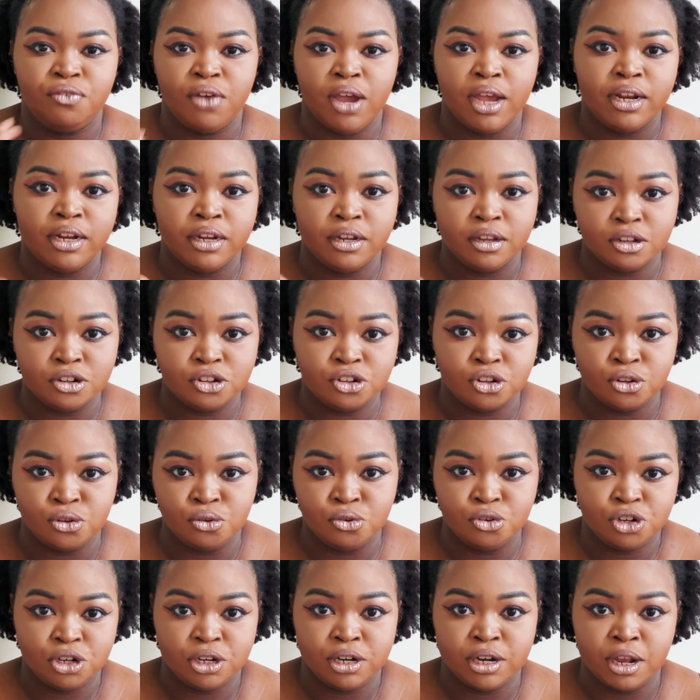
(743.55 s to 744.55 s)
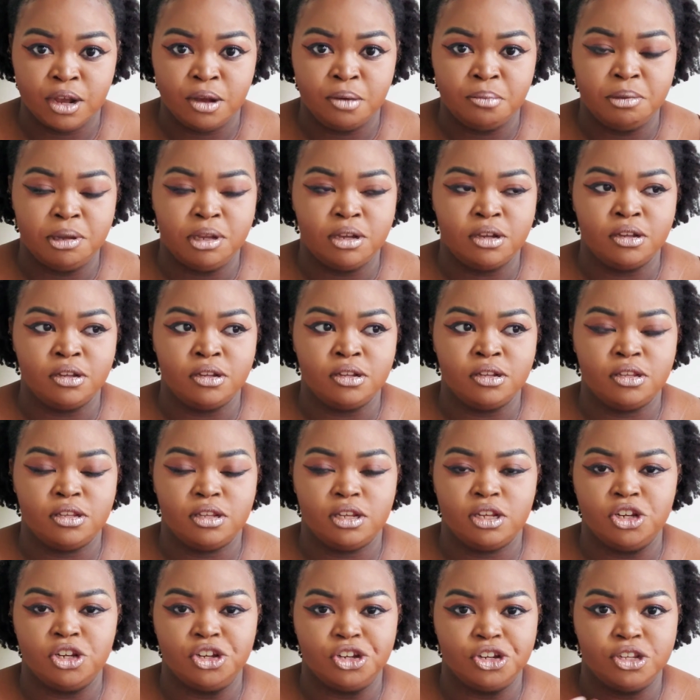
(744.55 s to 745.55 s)
finding a solution now because
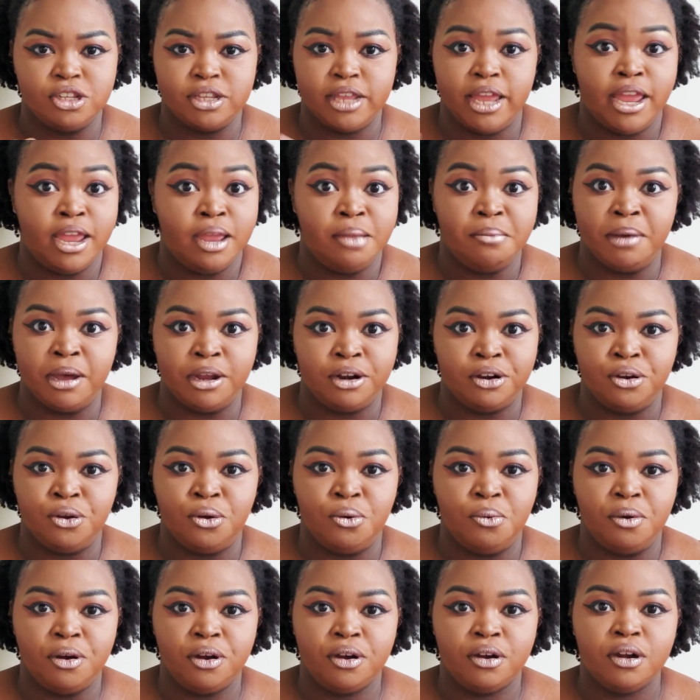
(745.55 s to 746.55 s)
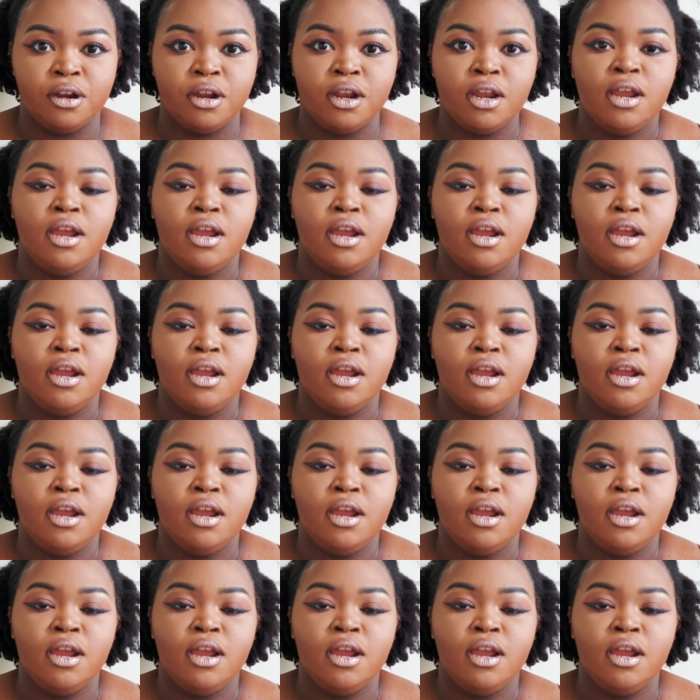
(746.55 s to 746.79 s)
it just came out of nowhere.